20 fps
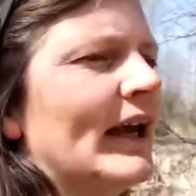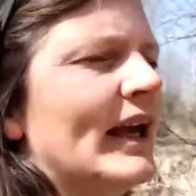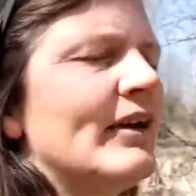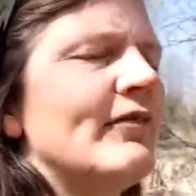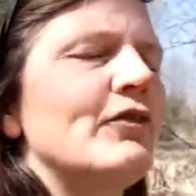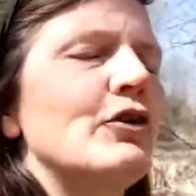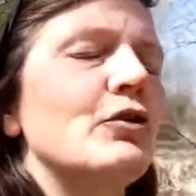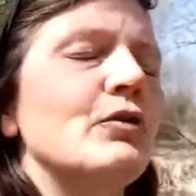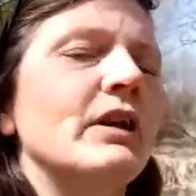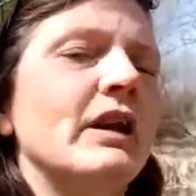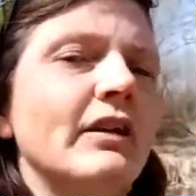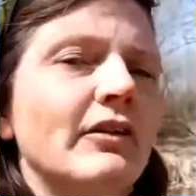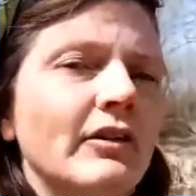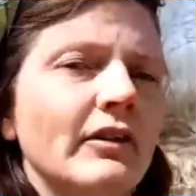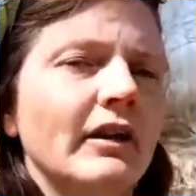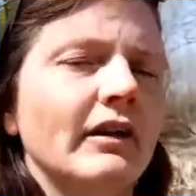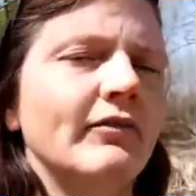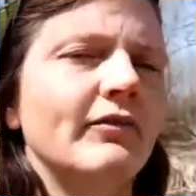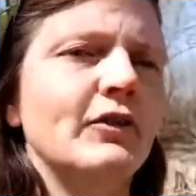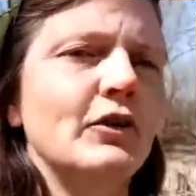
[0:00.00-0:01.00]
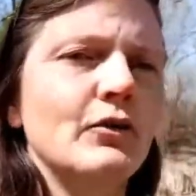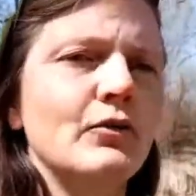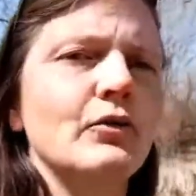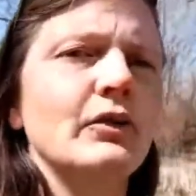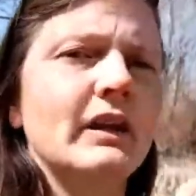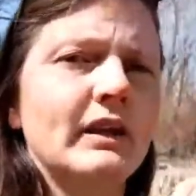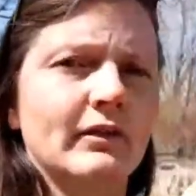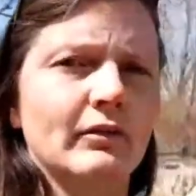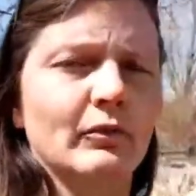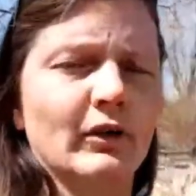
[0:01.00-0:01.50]
if you need to, if
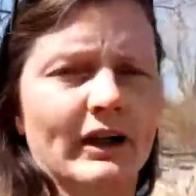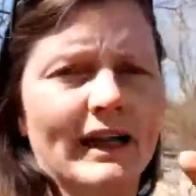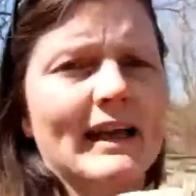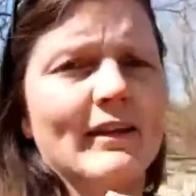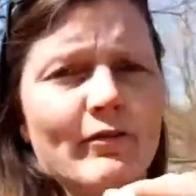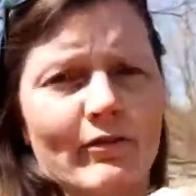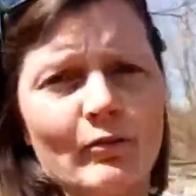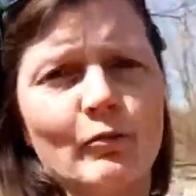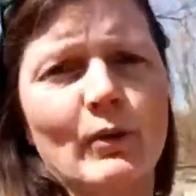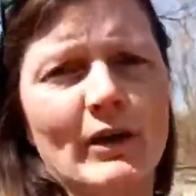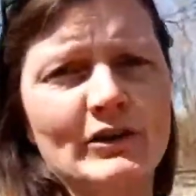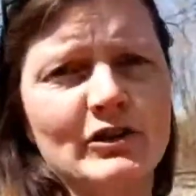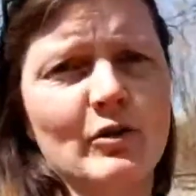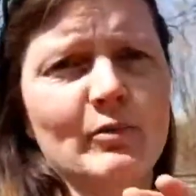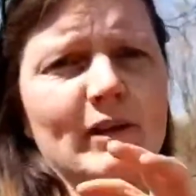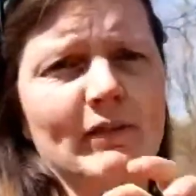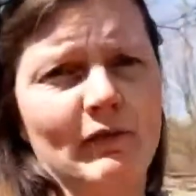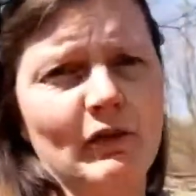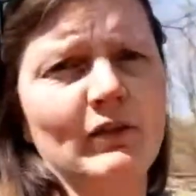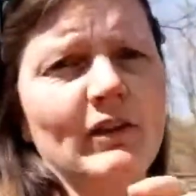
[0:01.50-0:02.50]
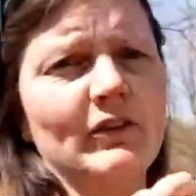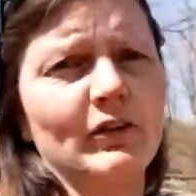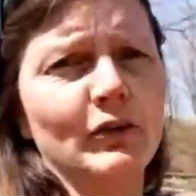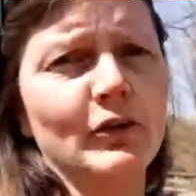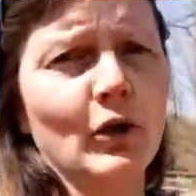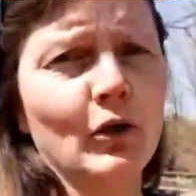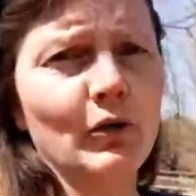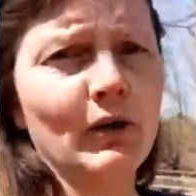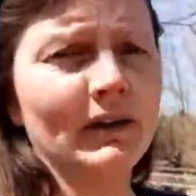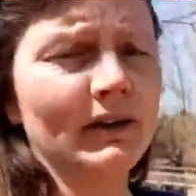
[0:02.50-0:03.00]
you need we're going to answer some questions but if you need to
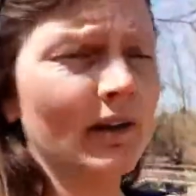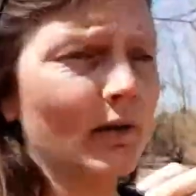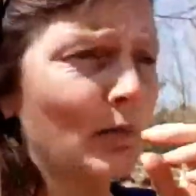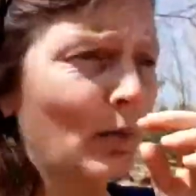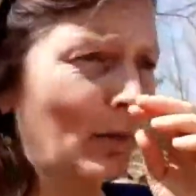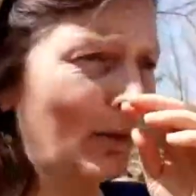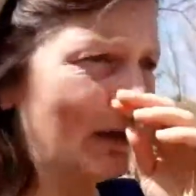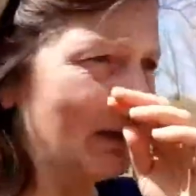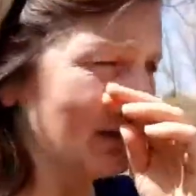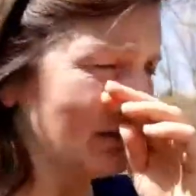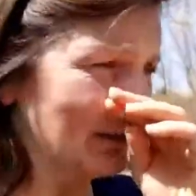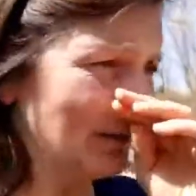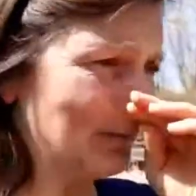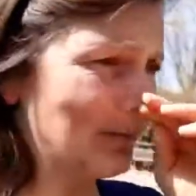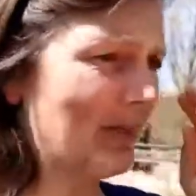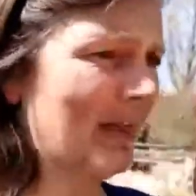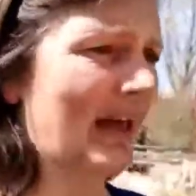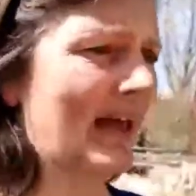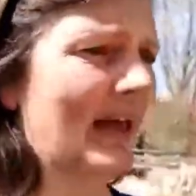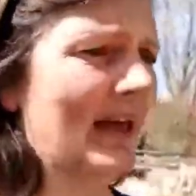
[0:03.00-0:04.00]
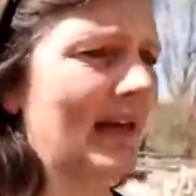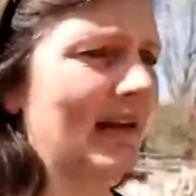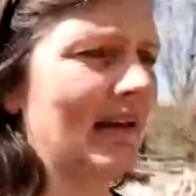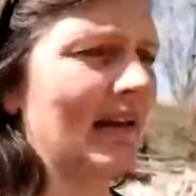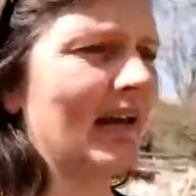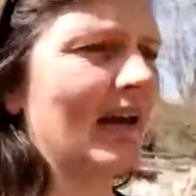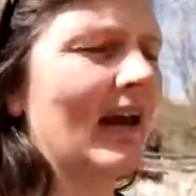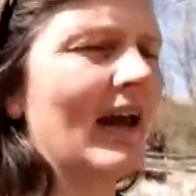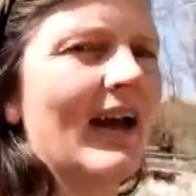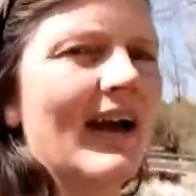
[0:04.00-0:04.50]
go at this point
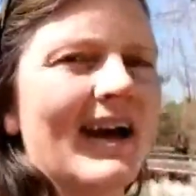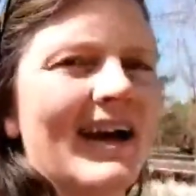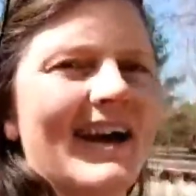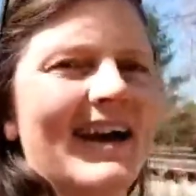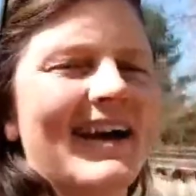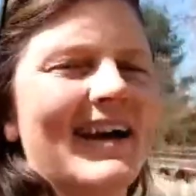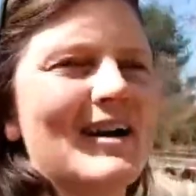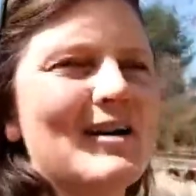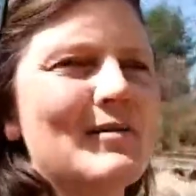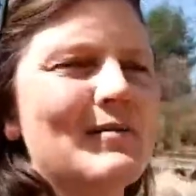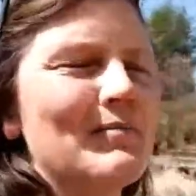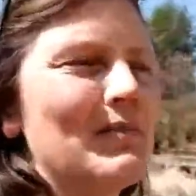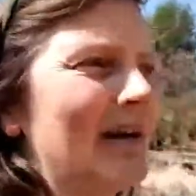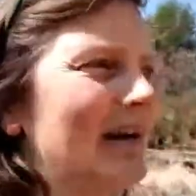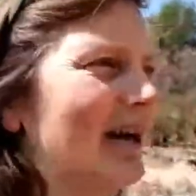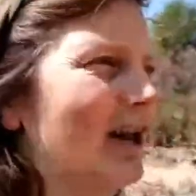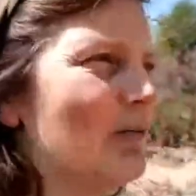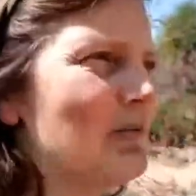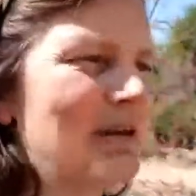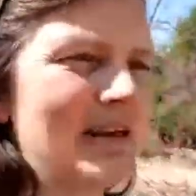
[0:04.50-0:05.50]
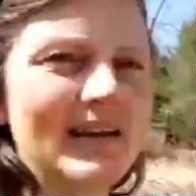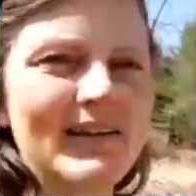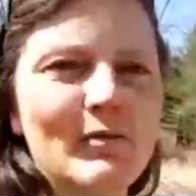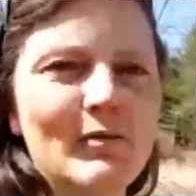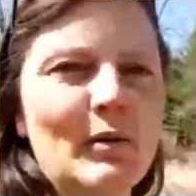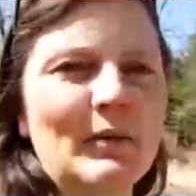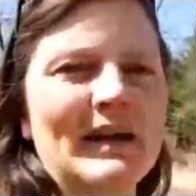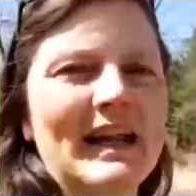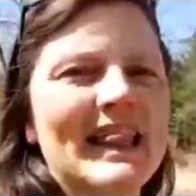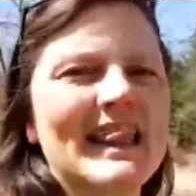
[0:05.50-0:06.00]
then by all
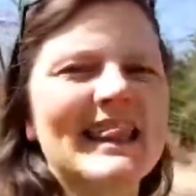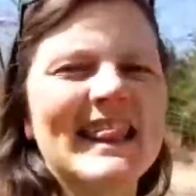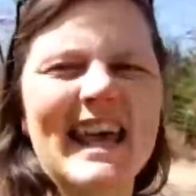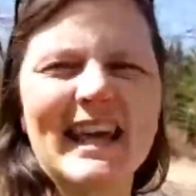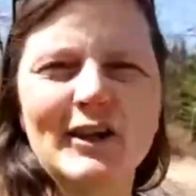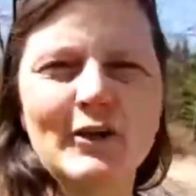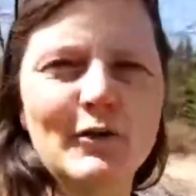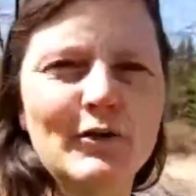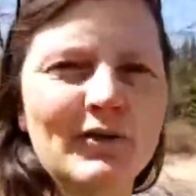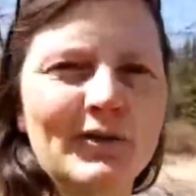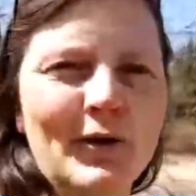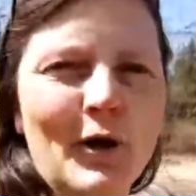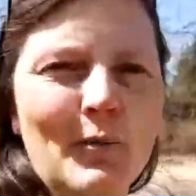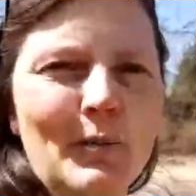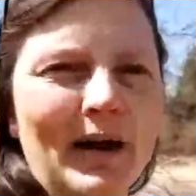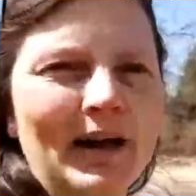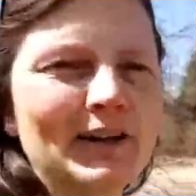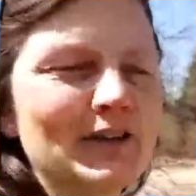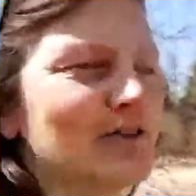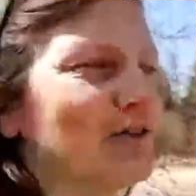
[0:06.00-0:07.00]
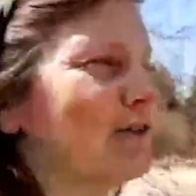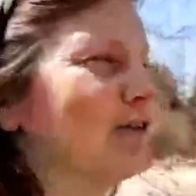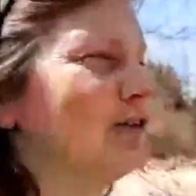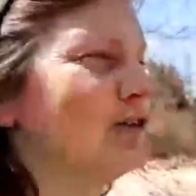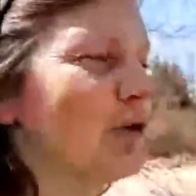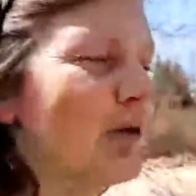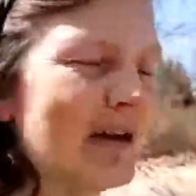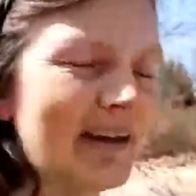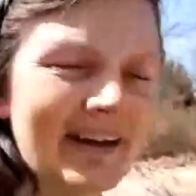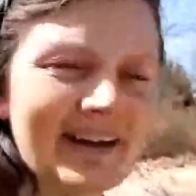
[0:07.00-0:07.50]
means we want to thank you so much for
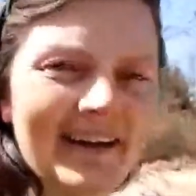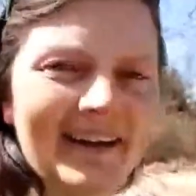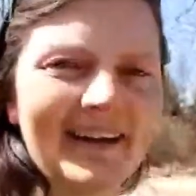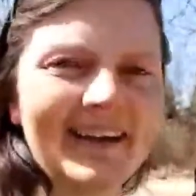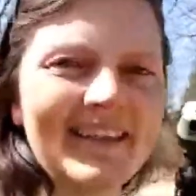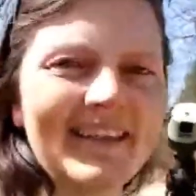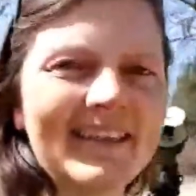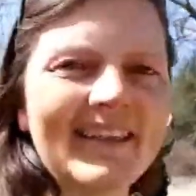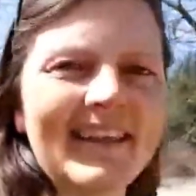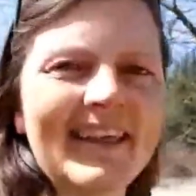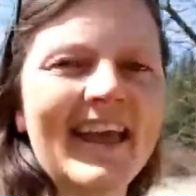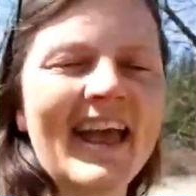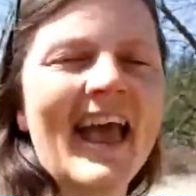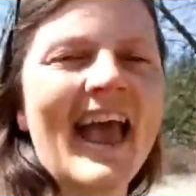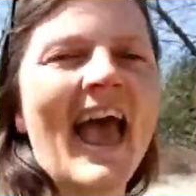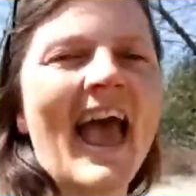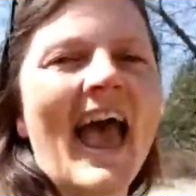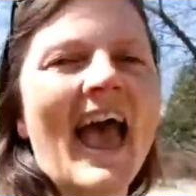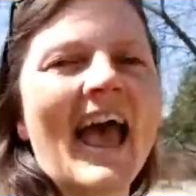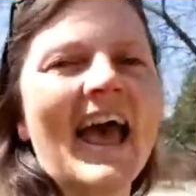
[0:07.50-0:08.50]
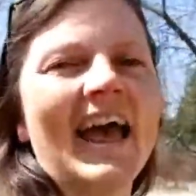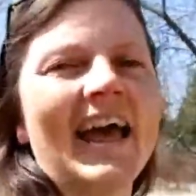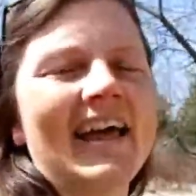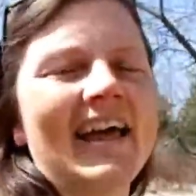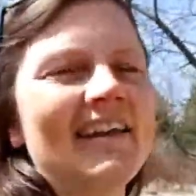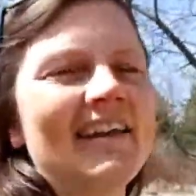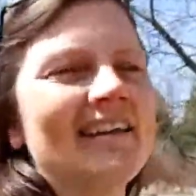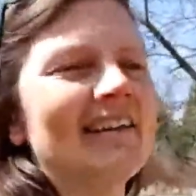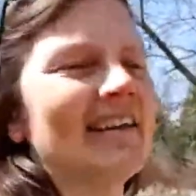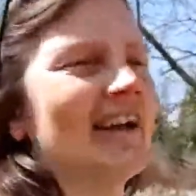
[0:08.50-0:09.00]
joining us
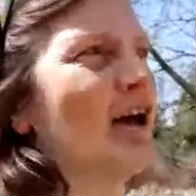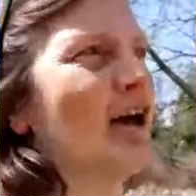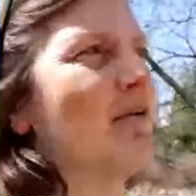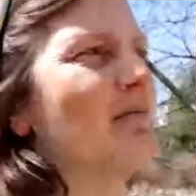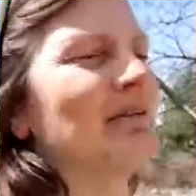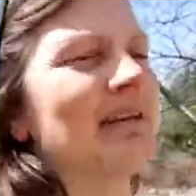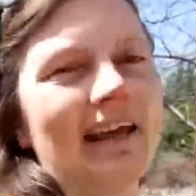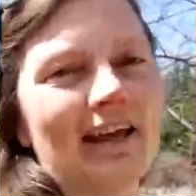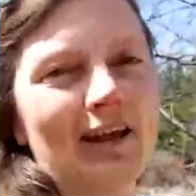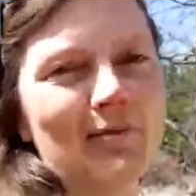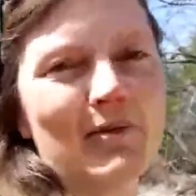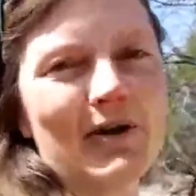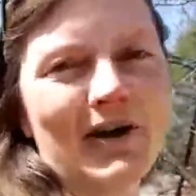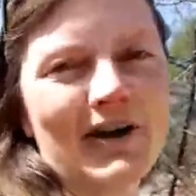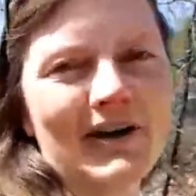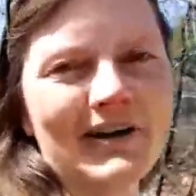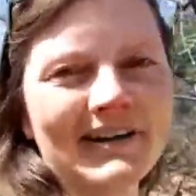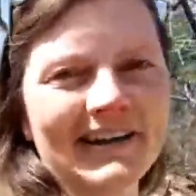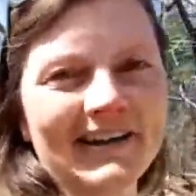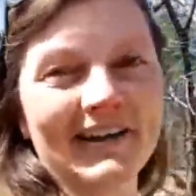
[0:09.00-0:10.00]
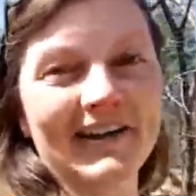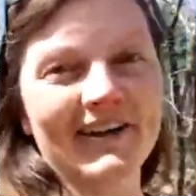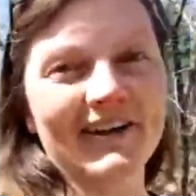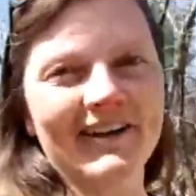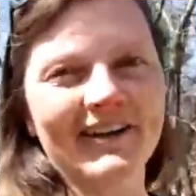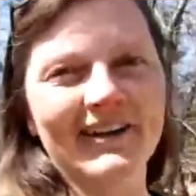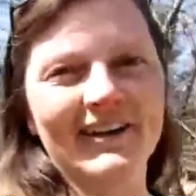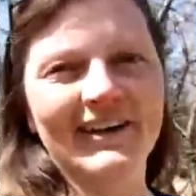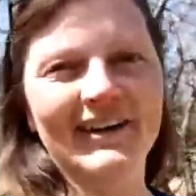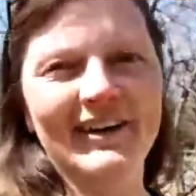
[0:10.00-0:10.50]
and um, taking part in
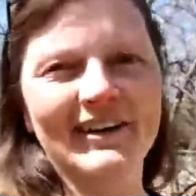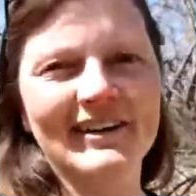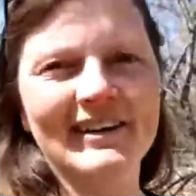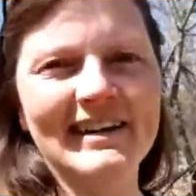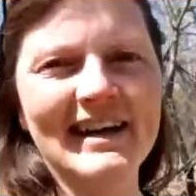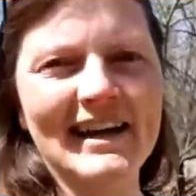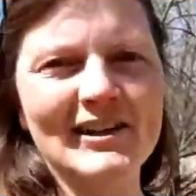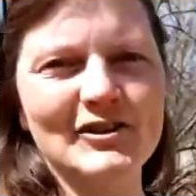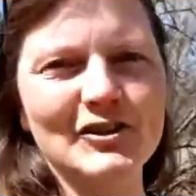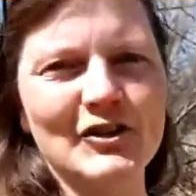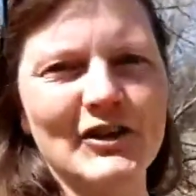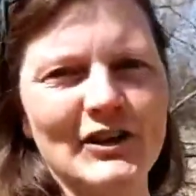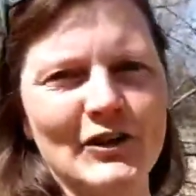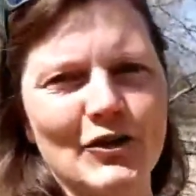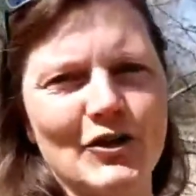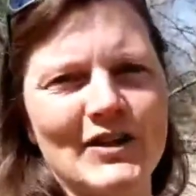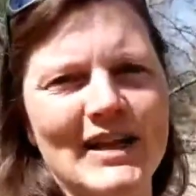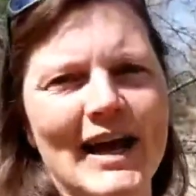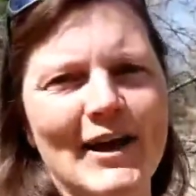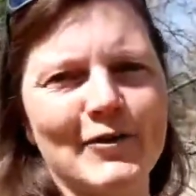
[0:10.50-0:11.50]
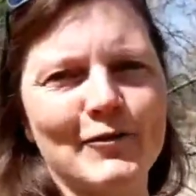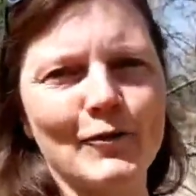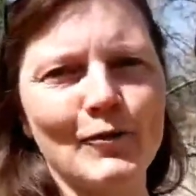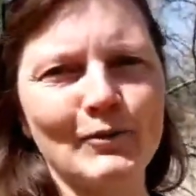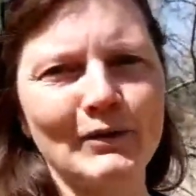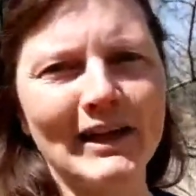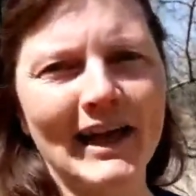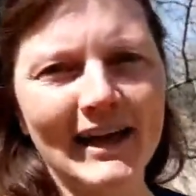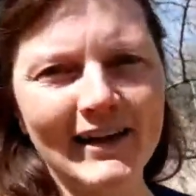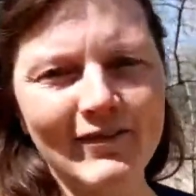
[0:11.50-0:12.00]
our nature in your
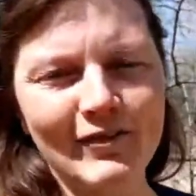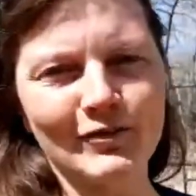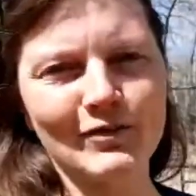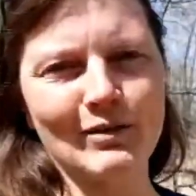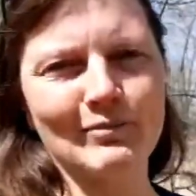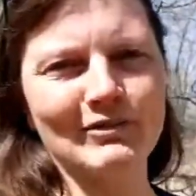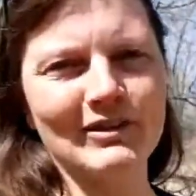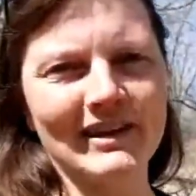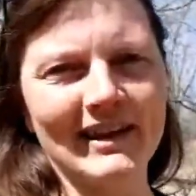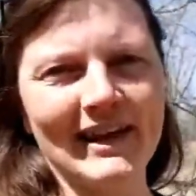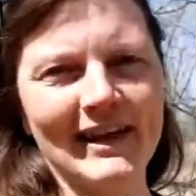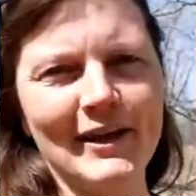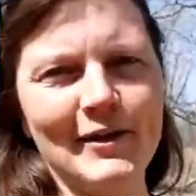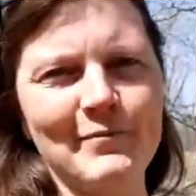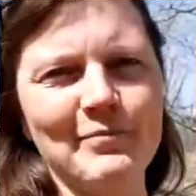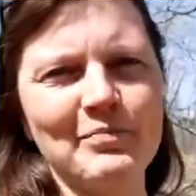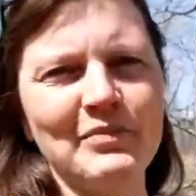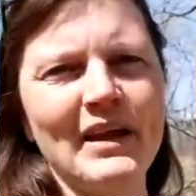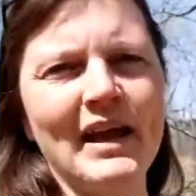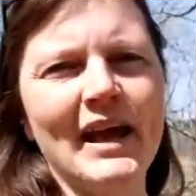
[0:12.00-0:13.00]
classroom live stream today